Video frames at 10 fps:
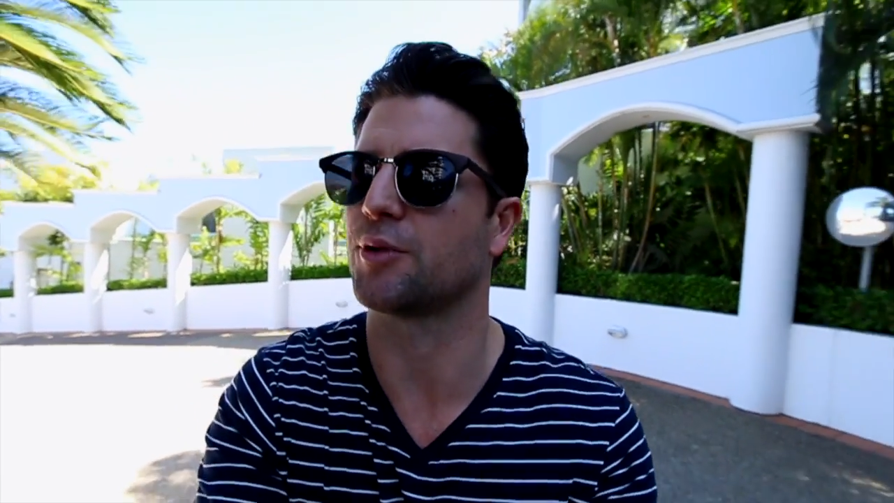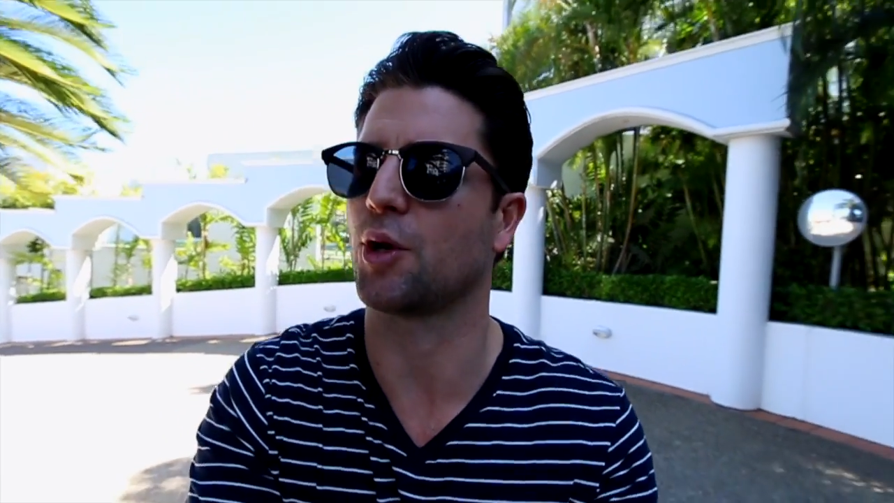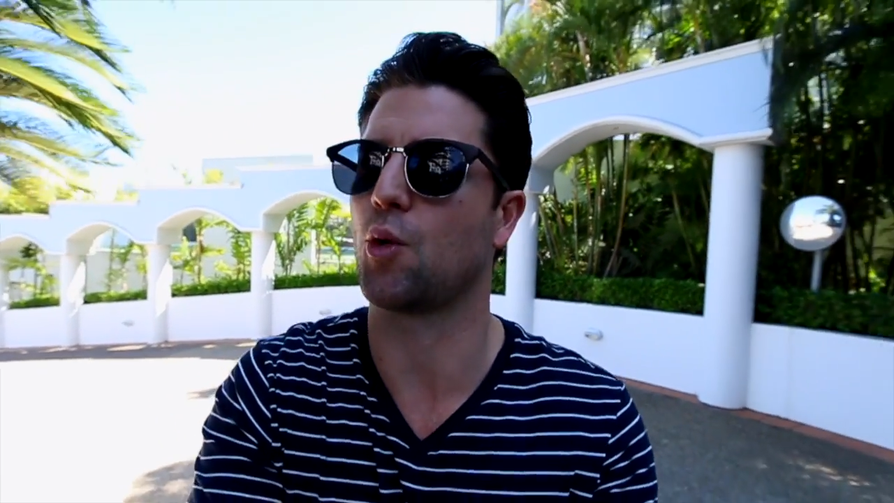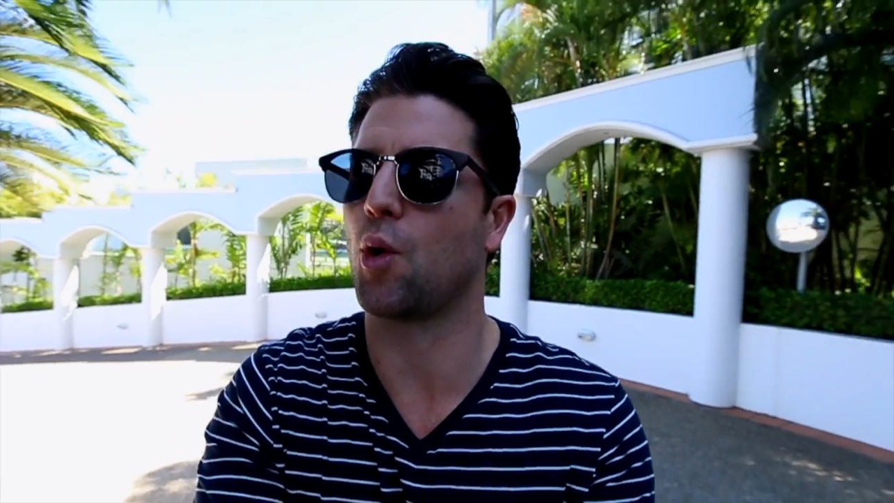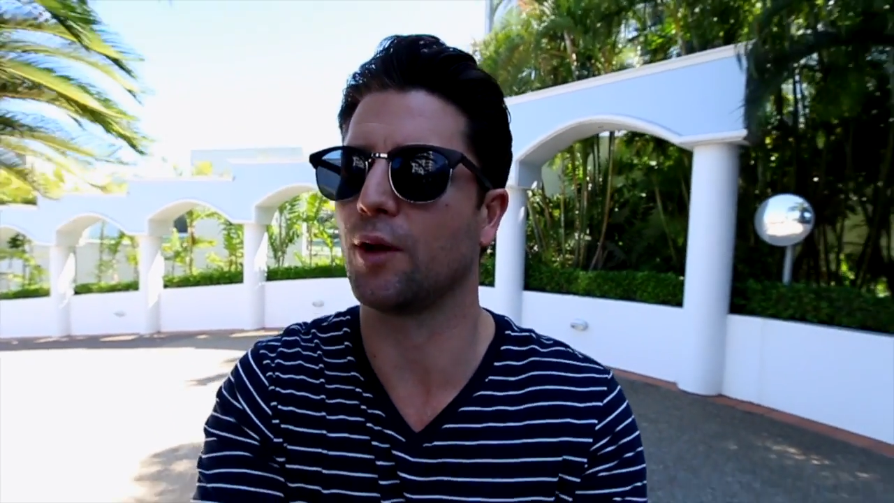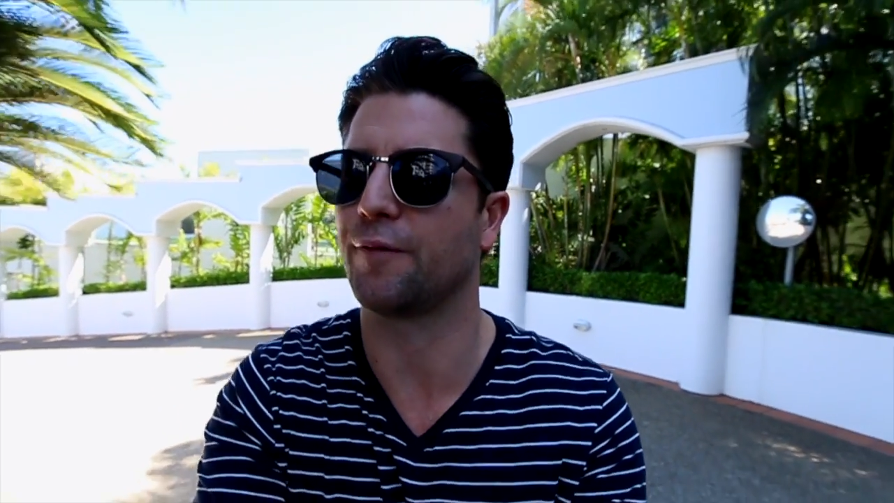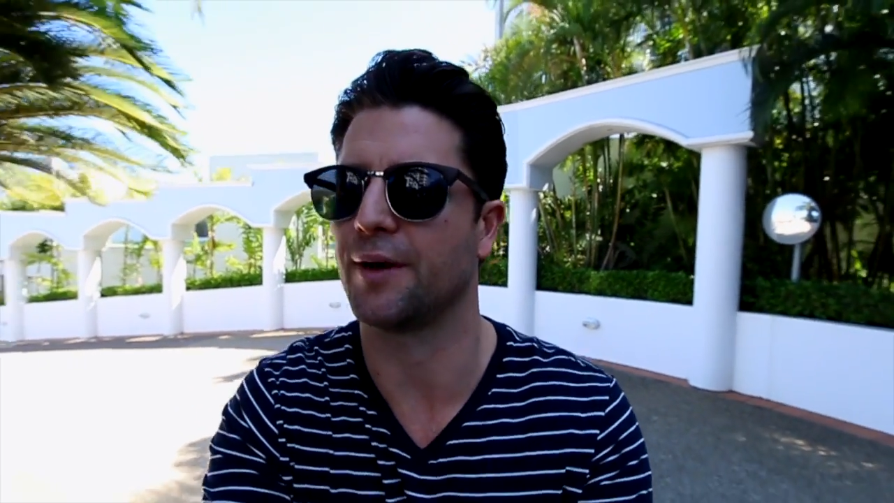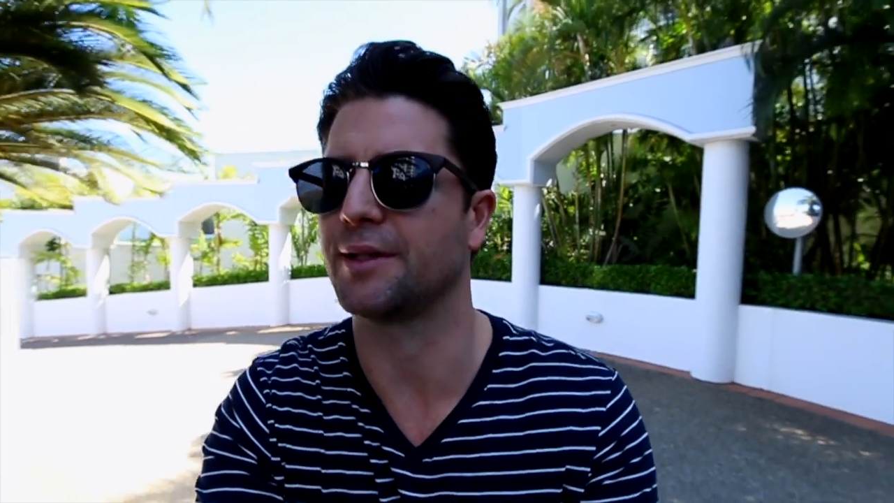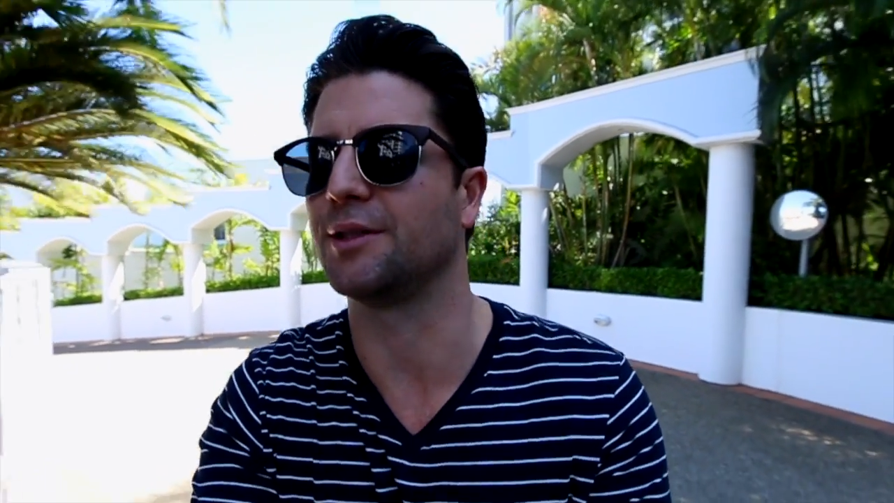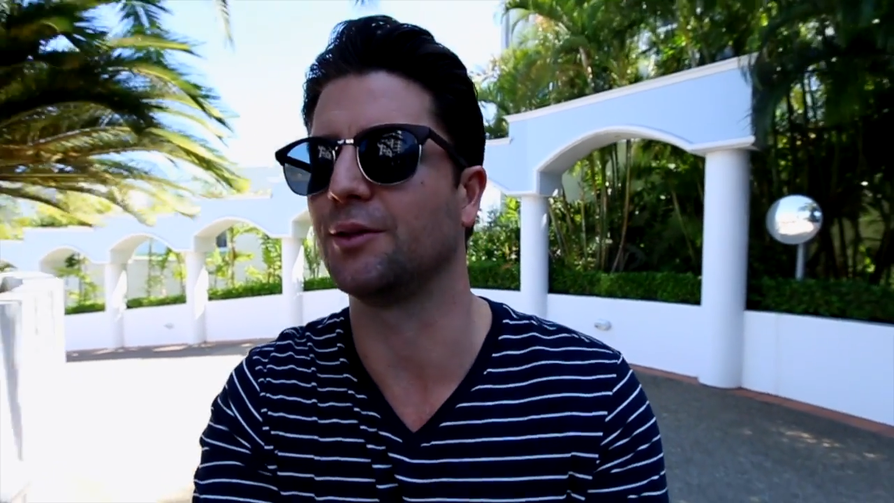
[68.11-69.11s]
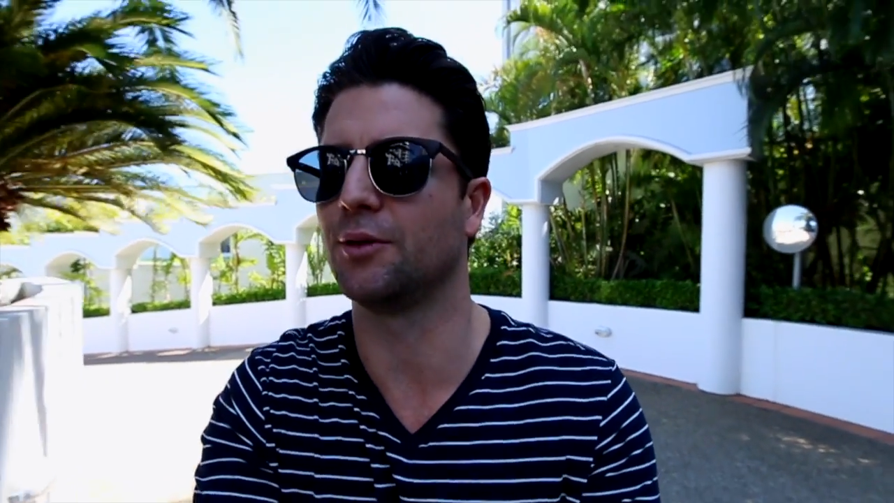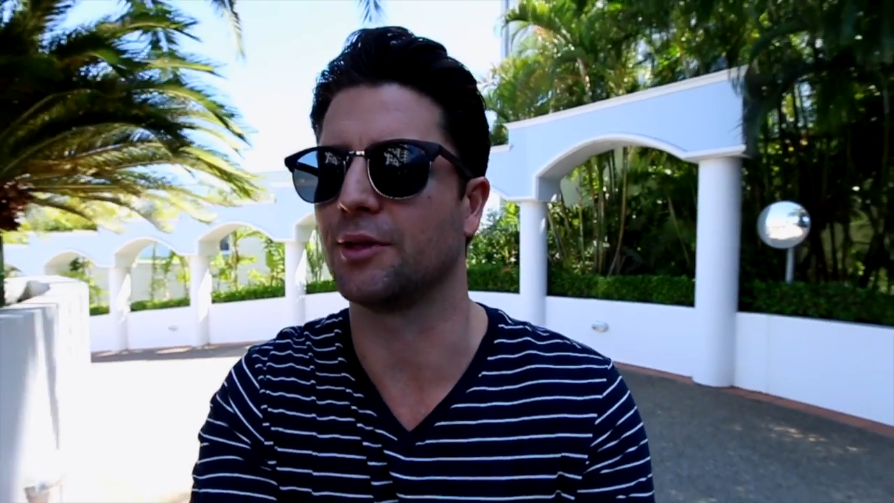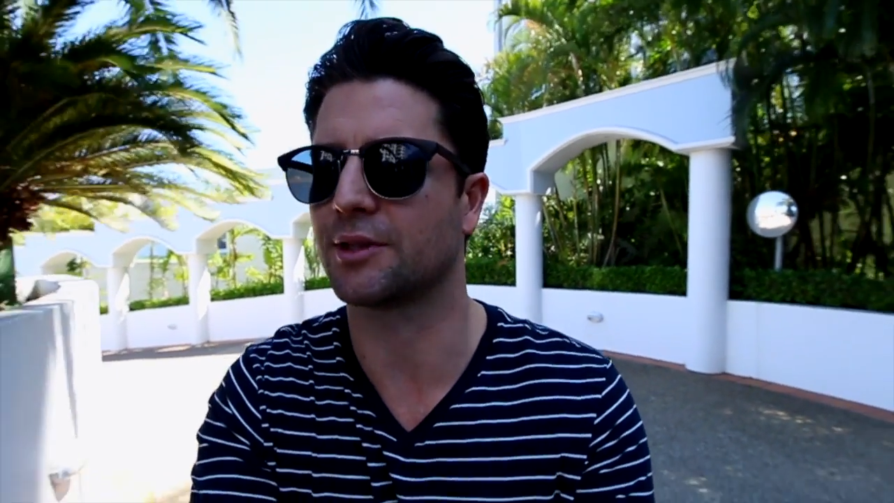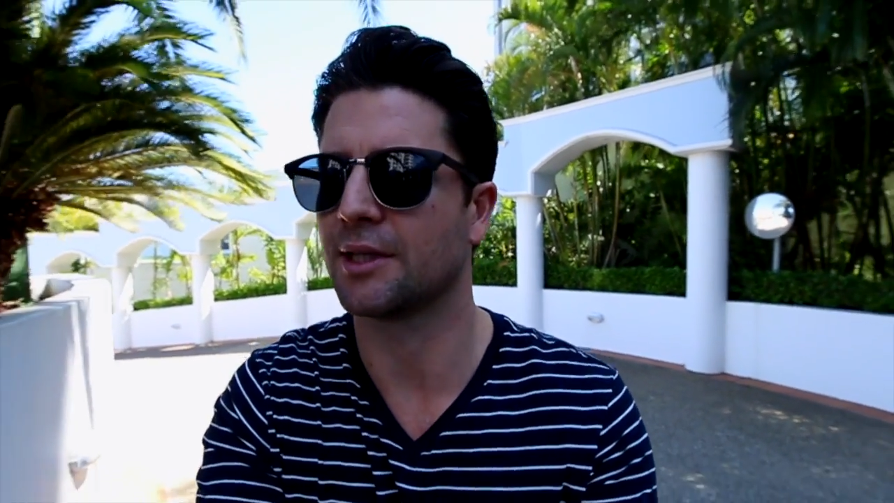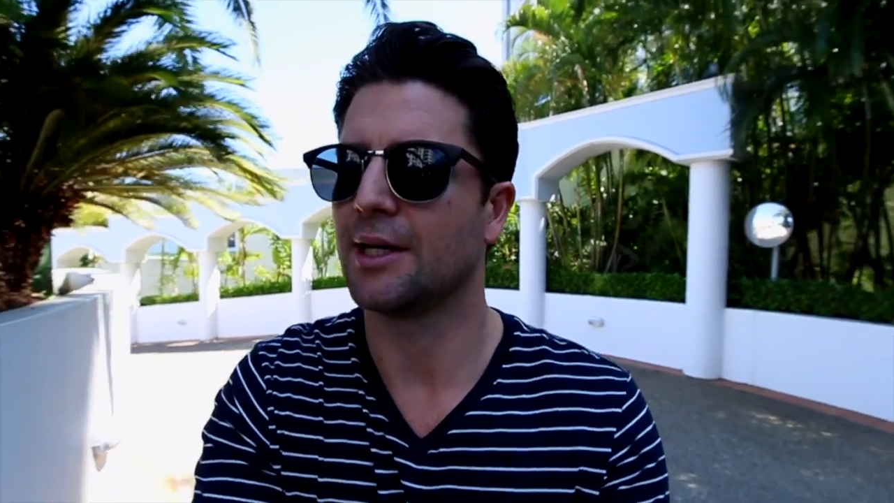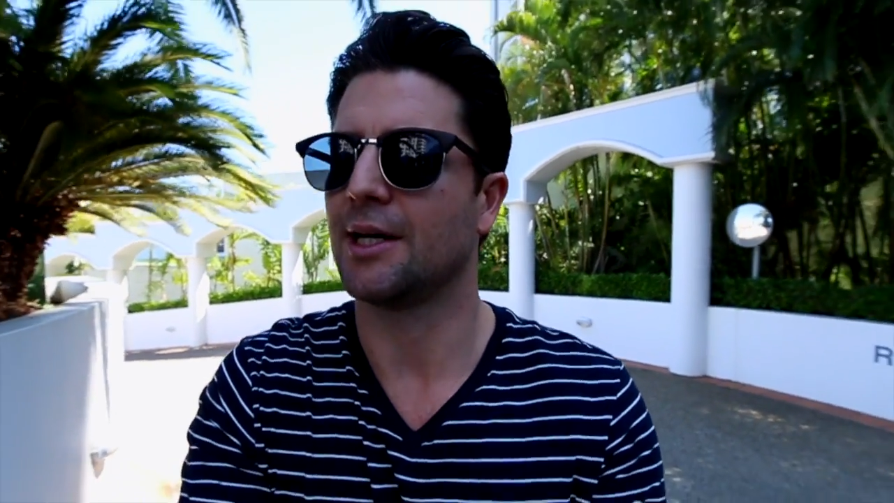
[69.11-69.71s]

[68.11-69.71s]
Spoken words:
so qualified to do this